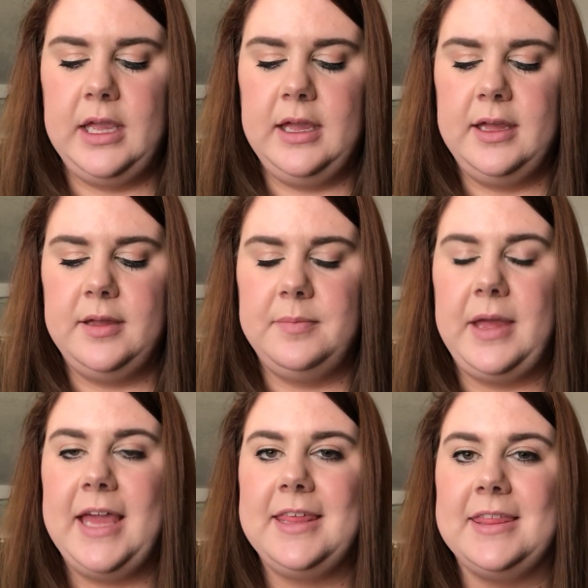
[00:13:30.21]

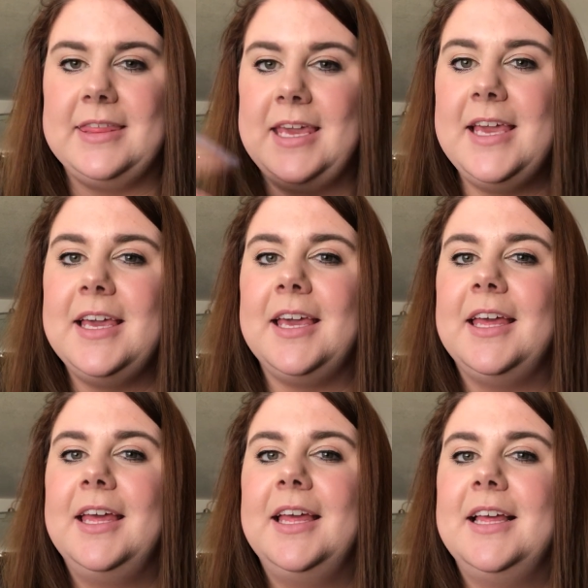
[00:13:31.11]
I think
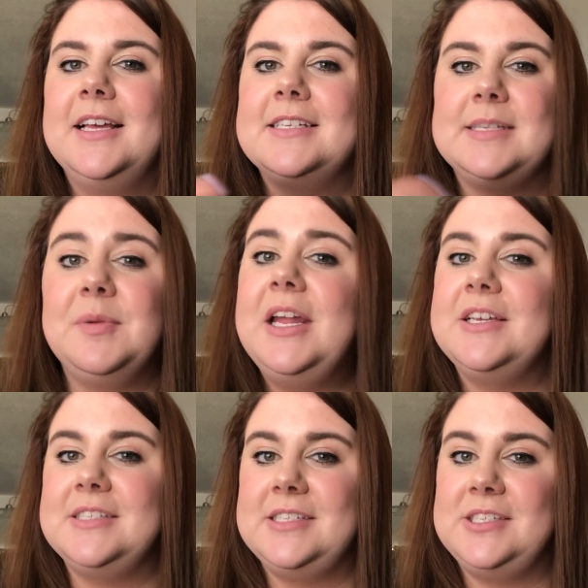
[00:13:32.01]
someone
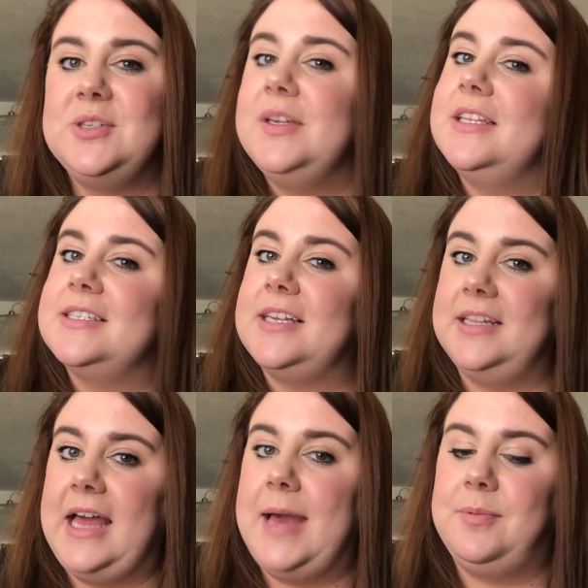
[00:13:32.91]
else that's doing this
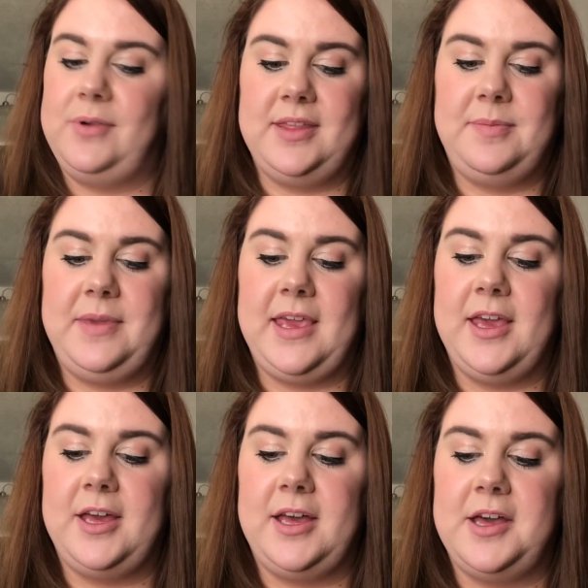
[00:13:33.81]
collab with
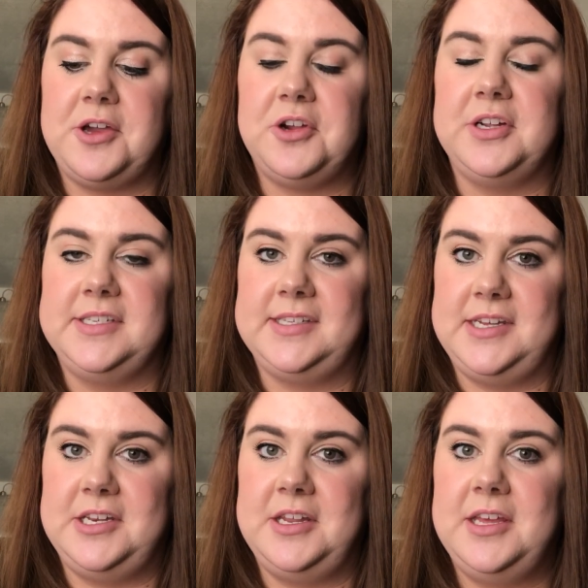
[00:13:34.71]
me,
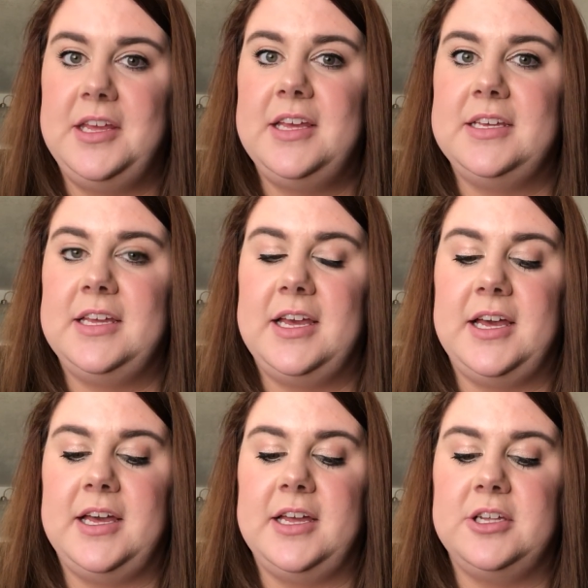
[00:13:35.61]
Cristin,
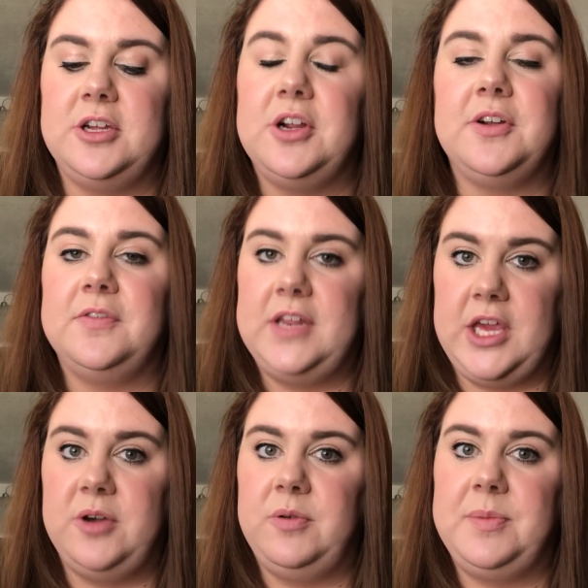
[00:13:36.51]
her
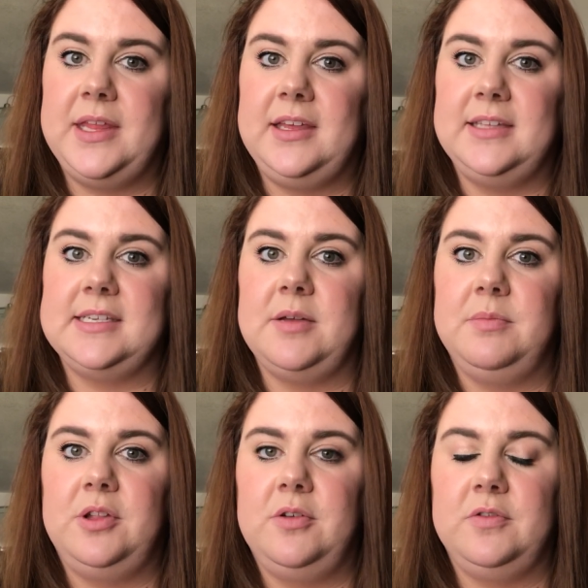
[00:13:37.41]
video will be linked
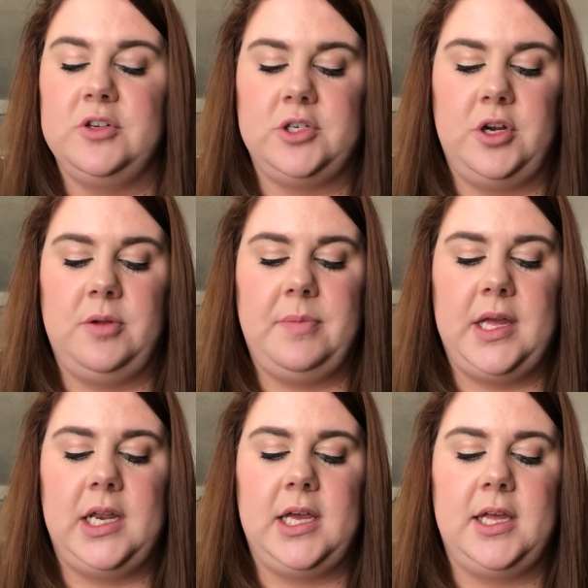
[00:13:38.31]
down below for sure,
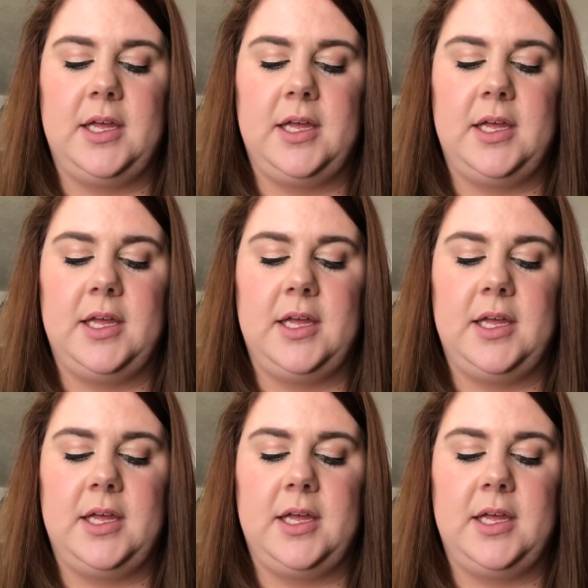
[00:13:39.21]
but